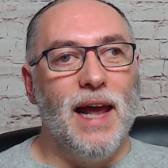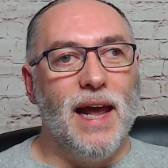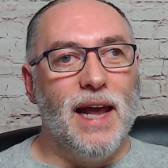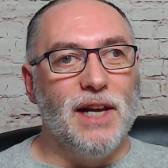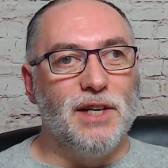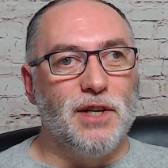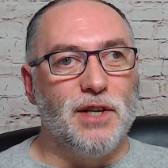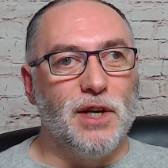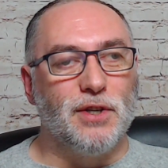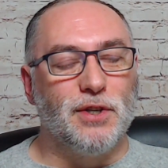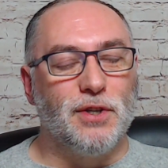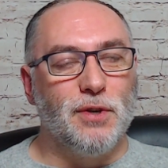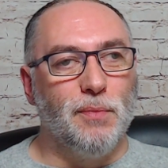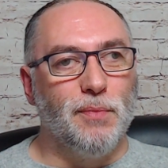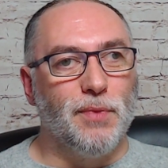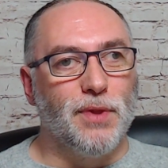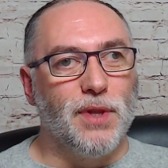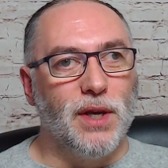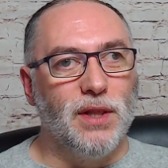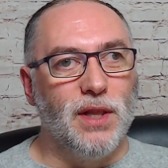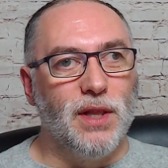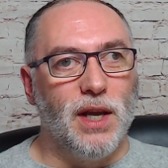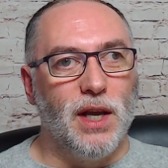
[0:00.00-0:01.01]
Is it
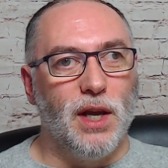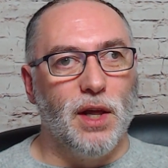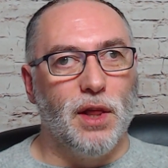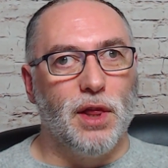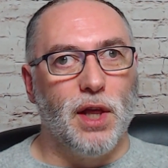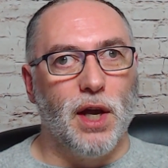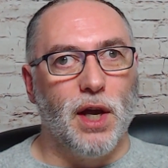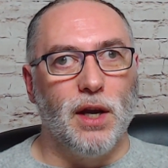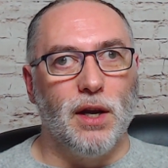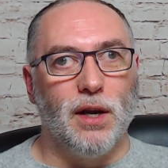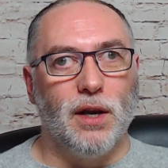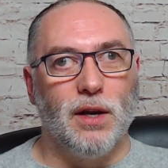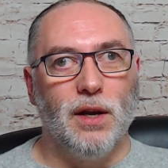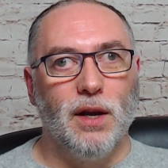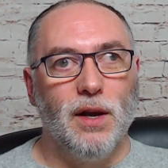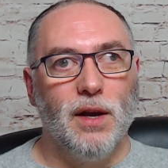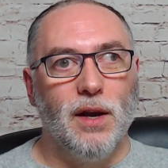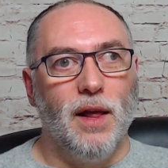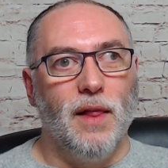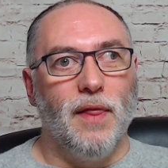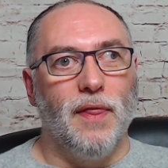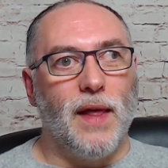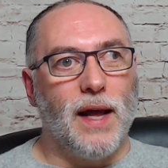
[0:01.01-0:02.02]
something that you think
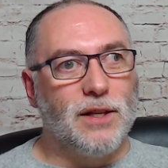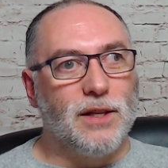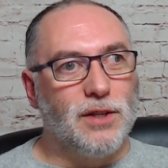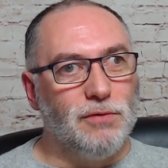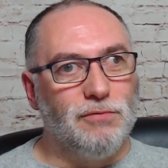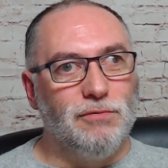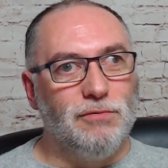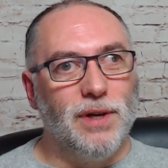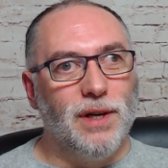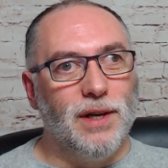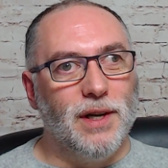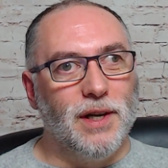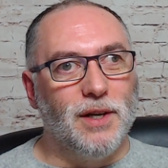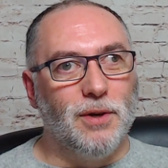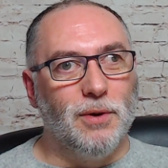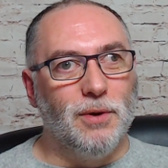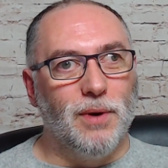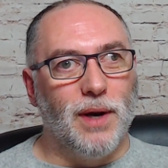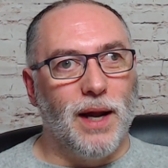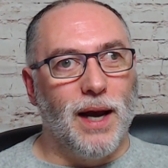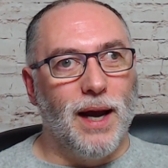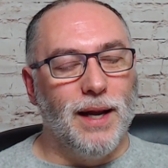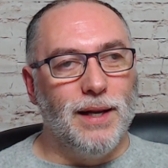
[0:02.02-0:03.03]
that's a really
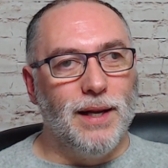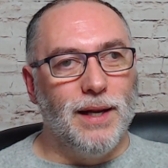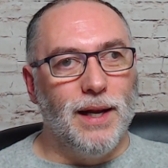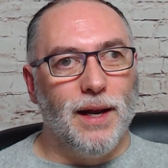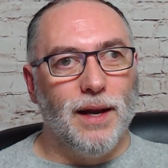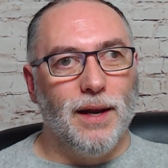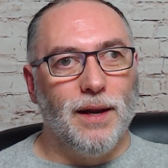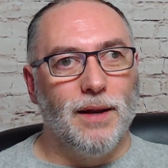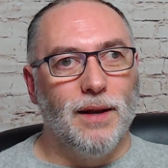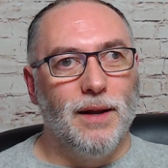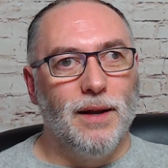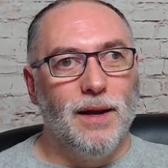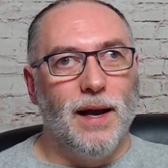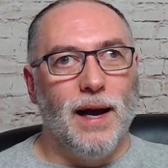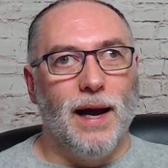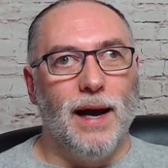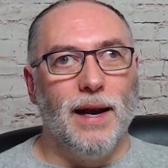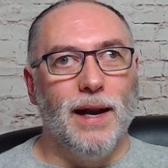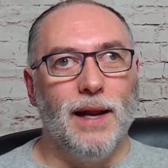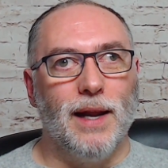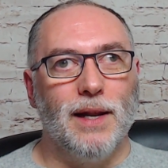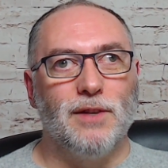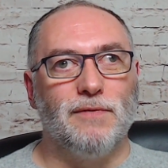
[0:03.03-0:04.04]
cool idea
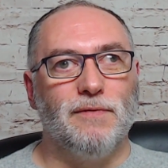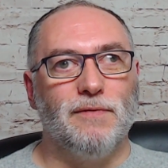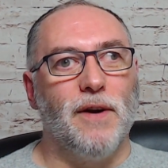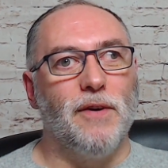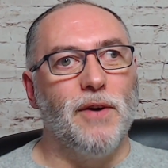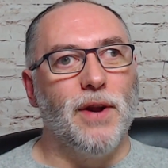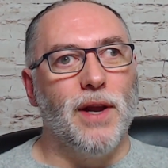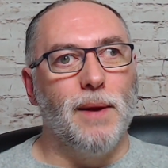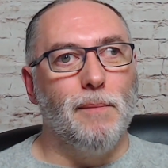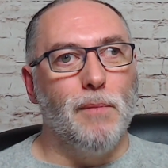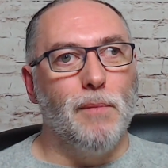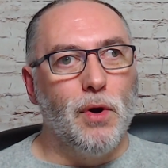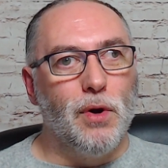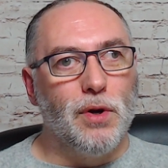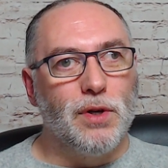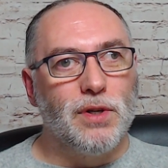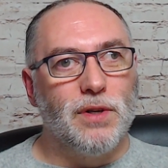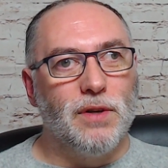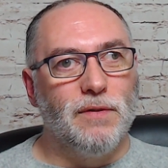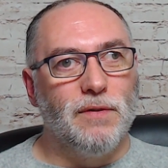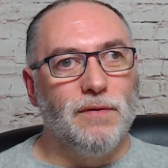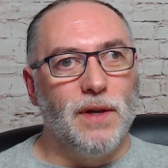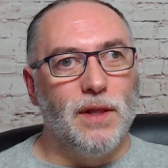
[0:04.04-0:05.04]
and it's very
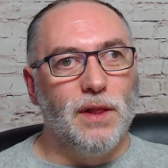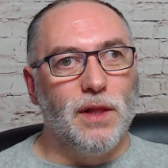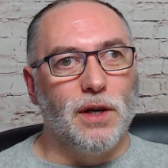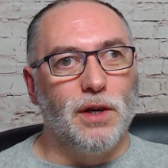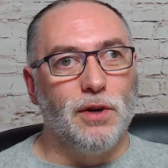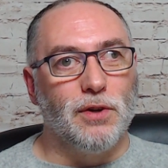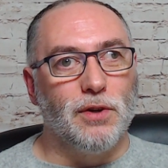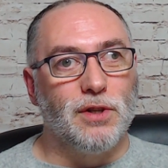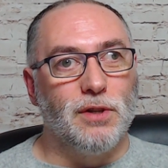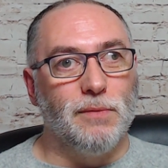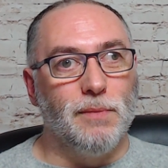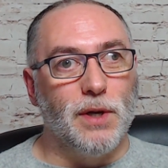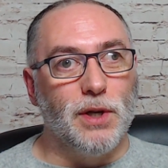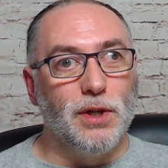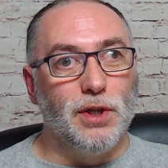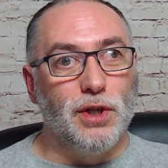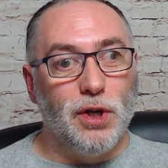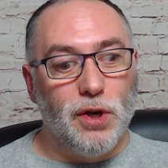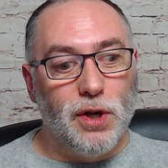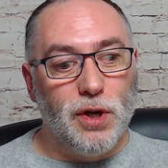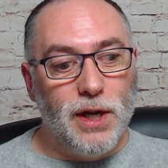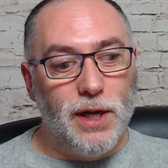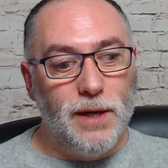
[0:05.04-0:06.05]
immersive in the customer
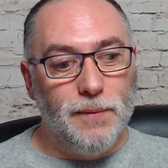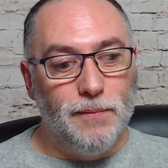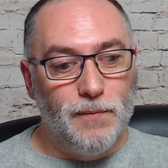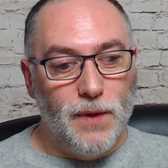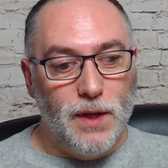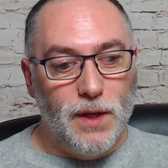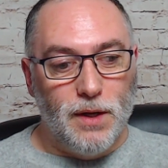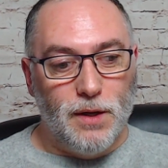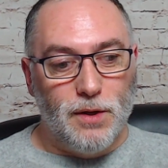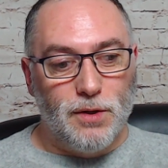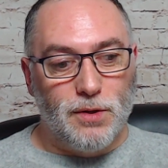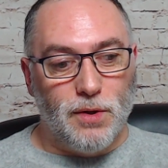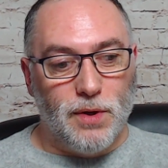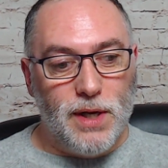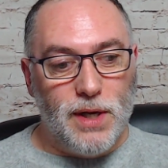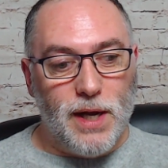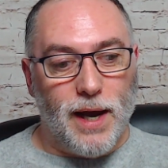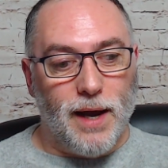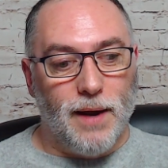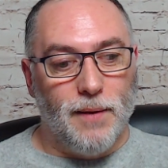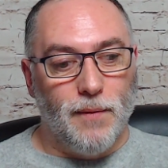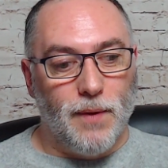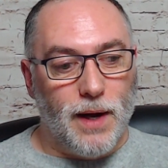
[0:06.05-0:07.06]
journey? So
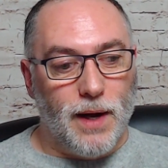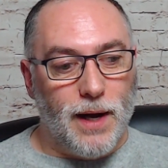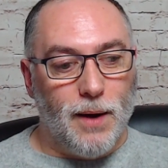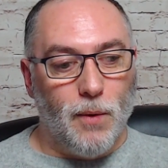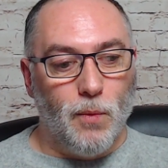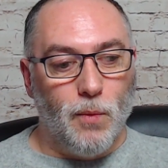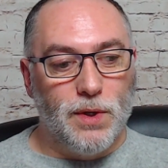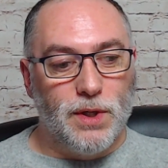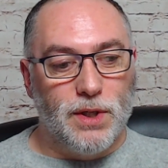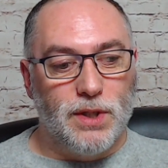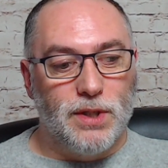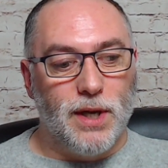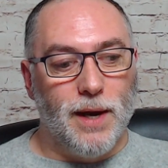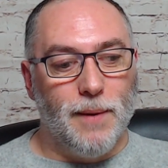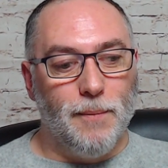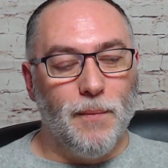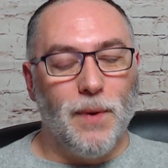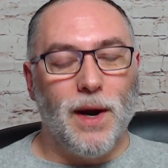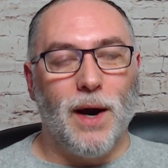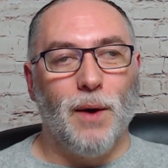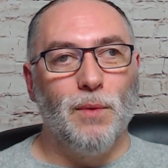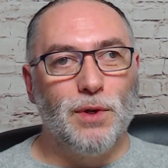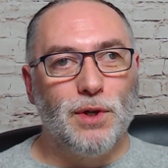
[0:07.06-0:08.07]
yeah, I would
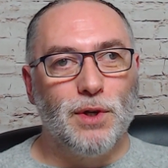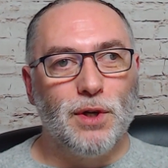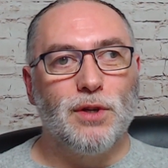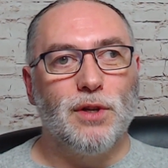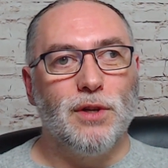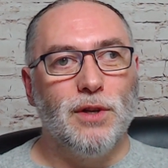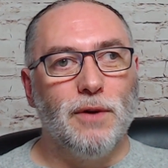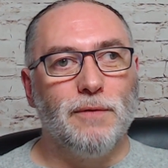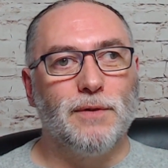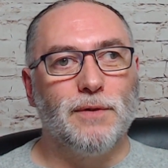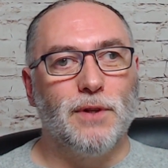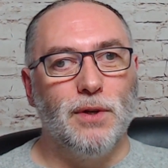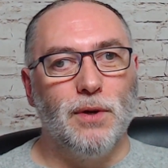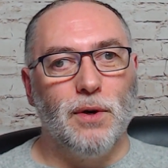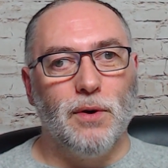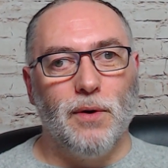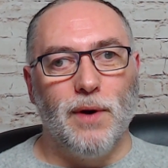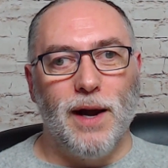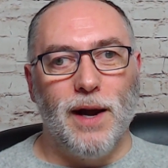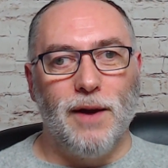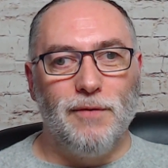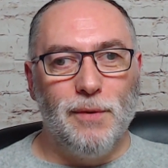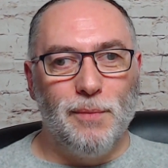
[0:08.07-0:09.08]
just love to
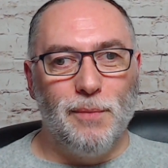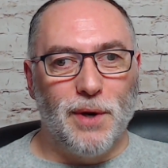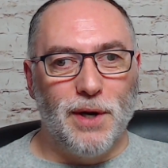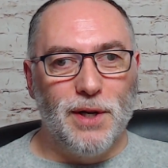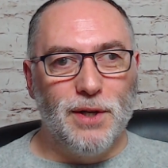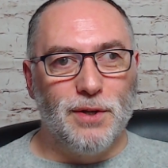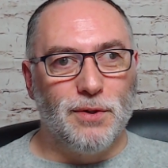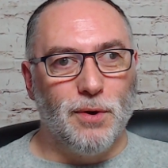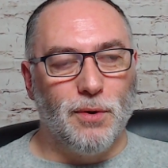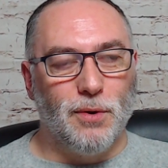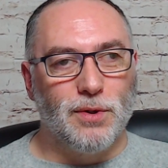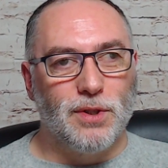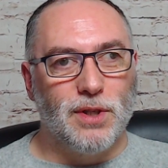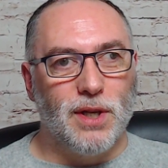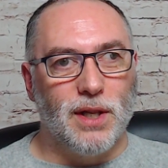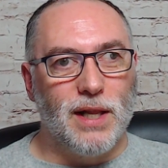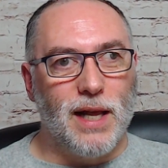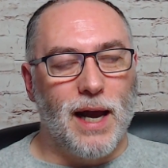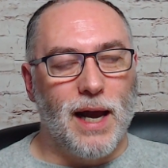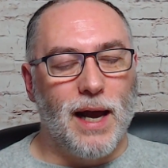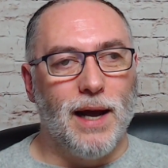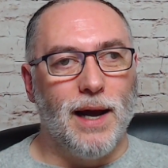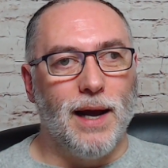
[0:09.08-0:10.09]
know everybody's thoughts on
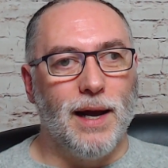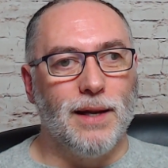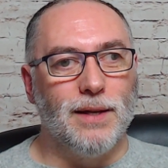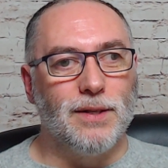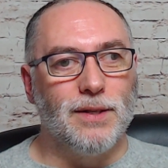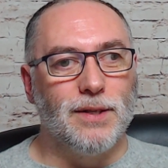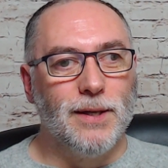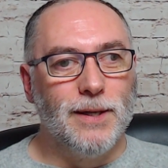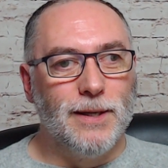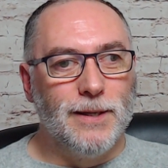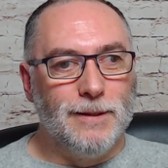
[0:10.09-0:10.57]
that and